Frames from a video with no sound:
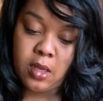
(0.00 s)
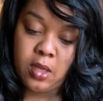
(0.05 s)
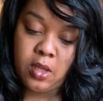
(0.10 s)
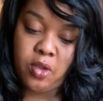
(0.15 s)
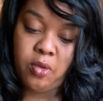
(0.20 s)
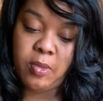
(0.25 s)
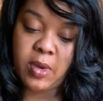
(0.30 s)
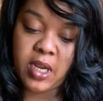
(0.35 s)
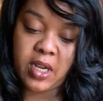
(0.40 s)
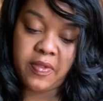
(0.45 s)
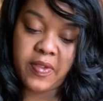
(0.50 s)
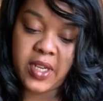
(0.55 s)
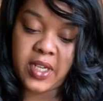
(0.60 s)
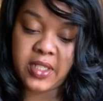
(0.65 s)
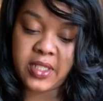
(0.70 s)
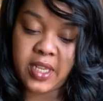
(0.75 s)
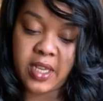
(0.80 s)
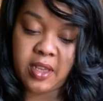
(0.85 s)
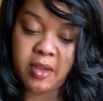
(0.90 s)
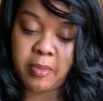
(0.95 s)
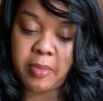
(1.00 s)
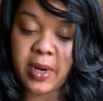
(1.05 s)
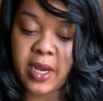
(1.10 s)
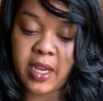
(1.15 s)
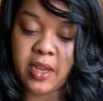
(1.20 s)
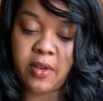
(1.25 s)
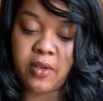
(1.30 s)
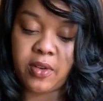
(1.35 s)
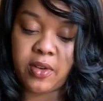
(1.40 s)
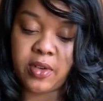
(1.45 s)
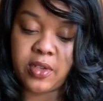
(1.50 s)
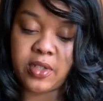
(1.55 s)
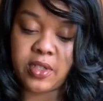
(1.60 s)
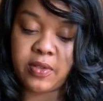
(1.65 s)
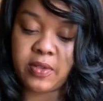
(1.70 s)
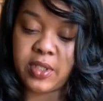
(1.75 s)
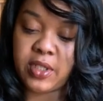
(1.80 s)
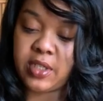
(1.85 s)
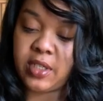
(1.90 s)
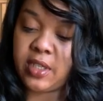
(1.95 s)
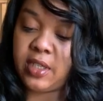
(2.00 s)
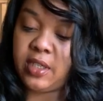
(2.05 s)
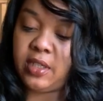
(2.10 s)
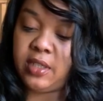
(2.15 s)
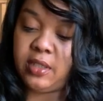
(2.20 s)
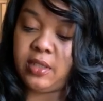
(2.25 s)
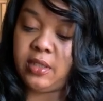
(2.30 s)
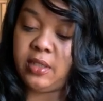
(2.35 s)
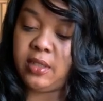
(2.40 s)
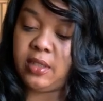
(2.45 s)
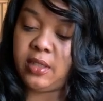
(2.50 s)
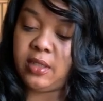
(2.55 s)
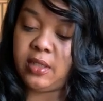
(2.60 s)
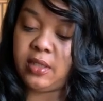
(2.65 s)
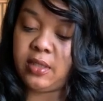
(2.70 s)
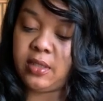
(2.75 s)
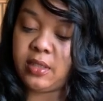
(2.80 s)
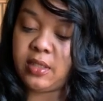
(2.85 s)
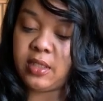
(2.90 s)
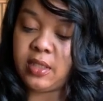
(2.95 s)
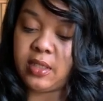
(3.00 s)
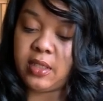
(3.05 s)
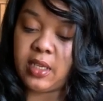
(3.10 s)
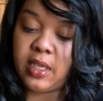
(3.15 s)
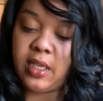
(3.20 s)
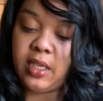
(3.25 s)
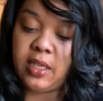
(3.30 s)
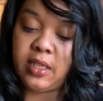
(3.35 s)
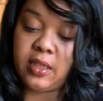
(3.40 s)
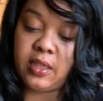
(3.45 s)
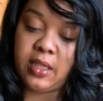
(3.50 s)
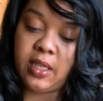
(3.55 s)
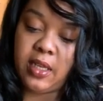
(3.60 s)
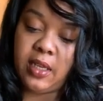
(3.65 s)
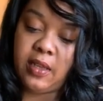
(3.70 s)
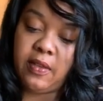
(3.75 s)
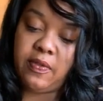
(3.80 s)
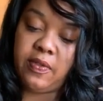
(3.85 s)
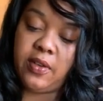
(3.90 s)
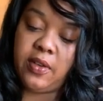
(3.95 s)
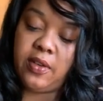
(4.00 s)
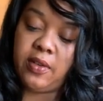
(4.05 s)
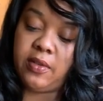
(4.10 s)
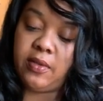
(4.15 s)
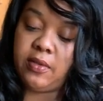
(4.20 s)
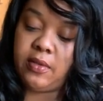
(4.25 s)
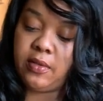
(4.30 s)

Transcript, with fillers: you might have had to take a break in order to return to like life. Oh.